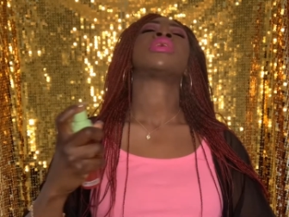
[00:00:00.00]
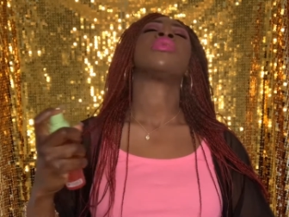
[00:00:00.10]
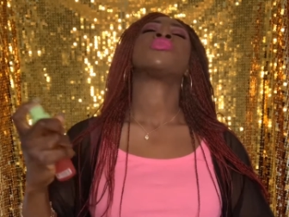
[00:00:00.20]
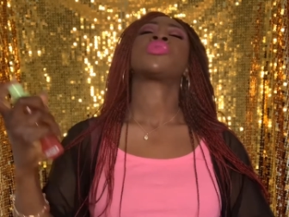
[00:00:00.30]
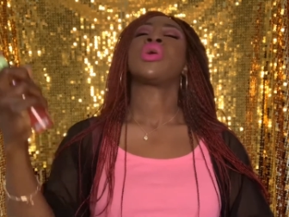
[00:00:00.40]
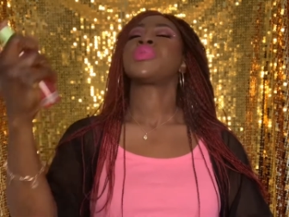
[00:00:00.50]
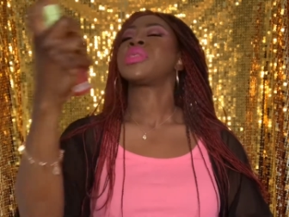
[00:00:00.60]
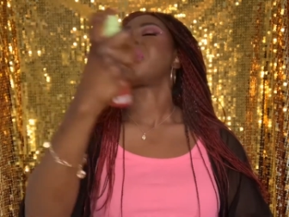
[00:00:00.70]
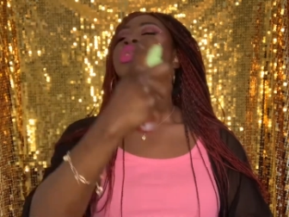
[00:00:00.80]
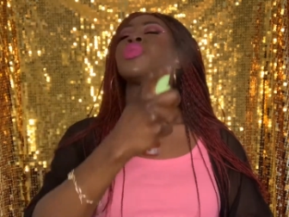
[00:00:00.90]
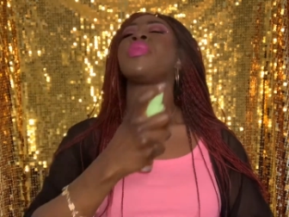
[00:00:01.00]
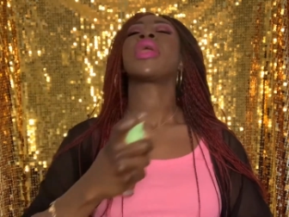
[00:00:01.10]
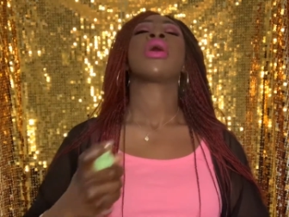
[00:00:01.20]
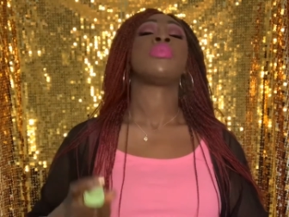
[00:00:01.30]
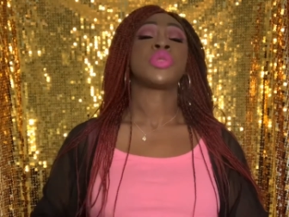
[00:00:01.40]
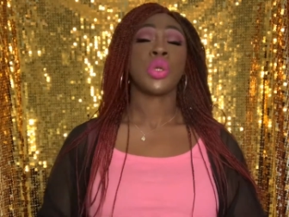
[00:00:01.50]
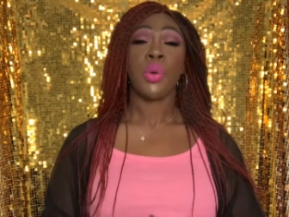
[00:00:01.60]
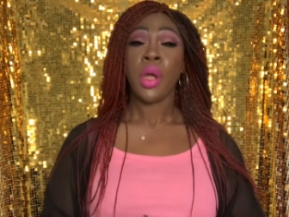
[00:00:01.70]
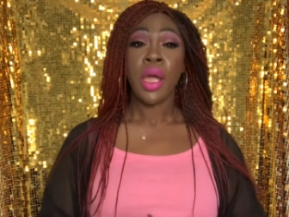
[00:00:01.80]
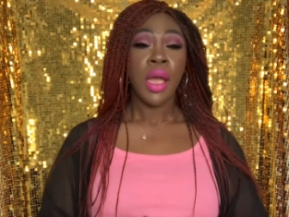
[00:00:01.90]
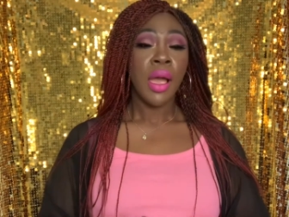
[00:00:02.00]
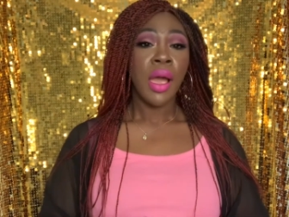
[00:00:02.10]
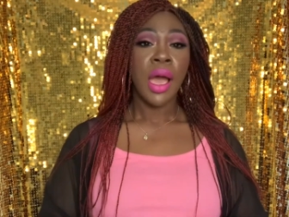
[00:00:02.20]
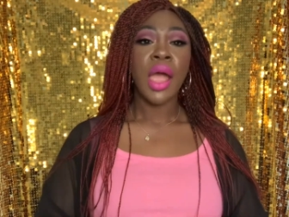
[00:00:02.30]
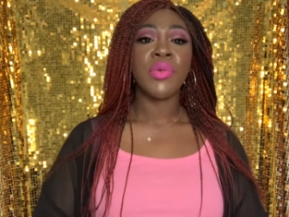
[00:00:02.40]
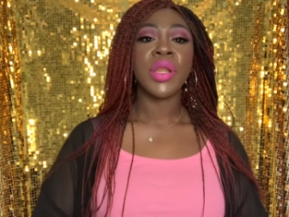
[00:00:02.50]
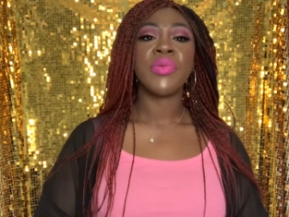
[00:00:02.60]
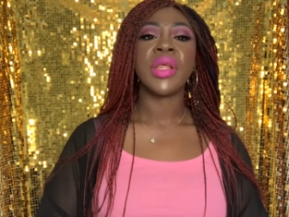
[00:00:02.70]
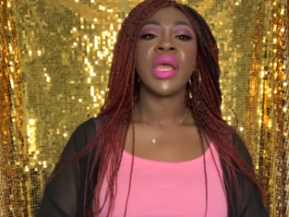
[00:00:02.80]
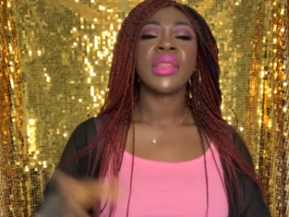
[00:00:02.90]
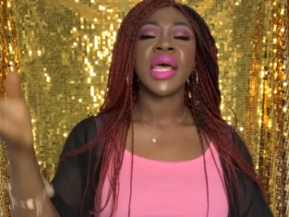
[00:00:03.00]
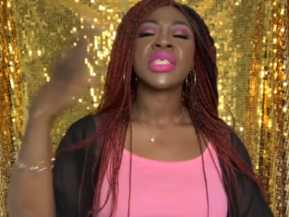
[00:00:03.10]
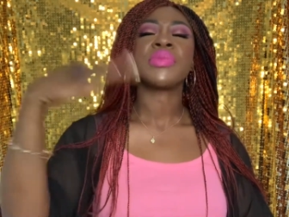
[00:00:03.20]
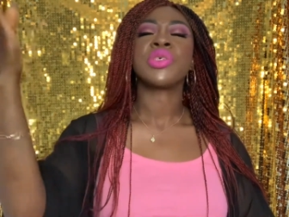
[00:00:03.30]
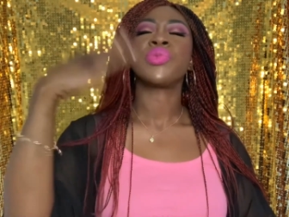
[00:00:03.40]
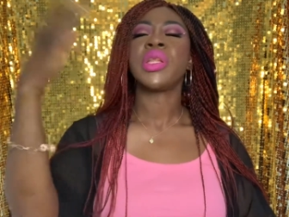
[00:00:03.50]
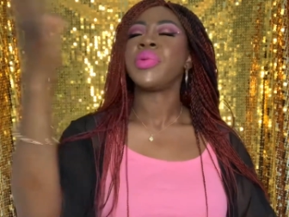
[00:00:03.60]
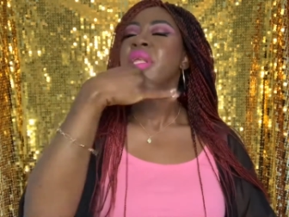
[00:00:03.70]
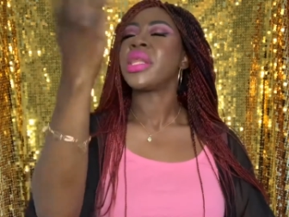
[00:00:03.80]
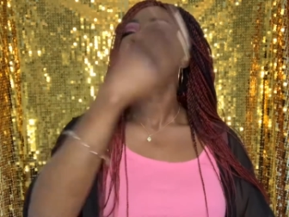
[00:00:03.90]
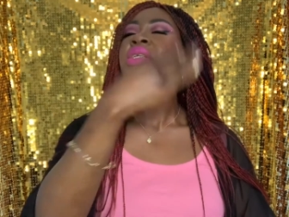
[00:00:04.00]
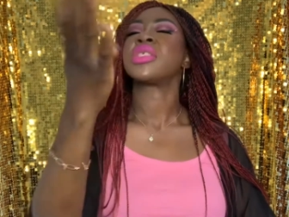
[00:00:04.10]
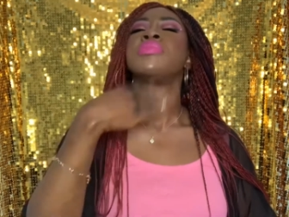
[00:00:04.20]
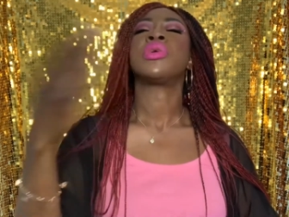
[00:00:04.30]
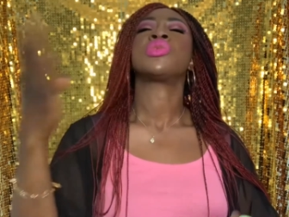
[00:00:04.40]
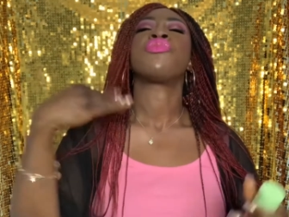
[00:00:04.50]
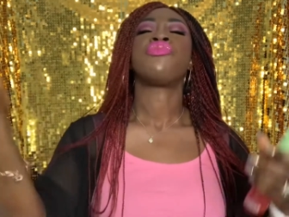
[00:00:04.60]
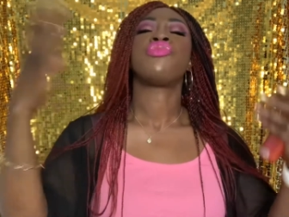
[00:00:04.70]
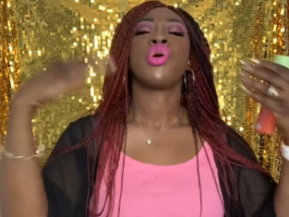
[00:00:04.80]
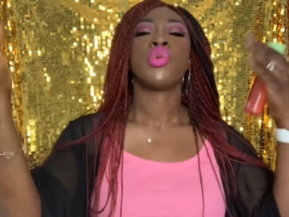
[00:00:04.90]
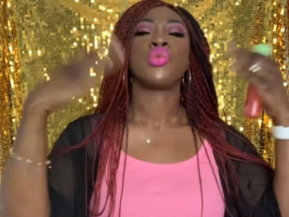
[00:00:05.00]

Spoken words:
and also helps to set your makeup. So I really, really, and that smells really, really nice. It smells of rose.